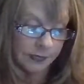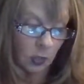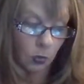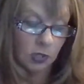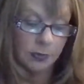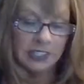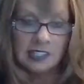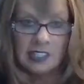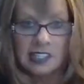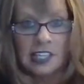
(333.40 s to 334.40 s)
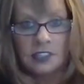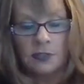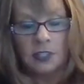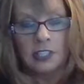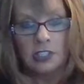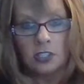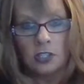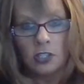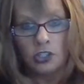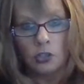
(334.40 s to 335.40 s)
will be successful as
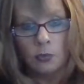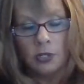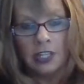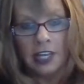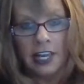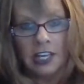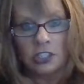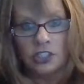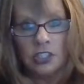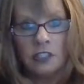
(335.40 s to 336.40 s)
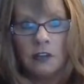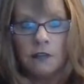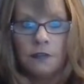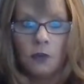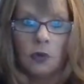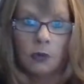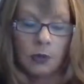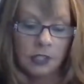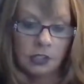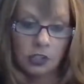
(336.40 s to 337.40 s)
long as you're putting action forward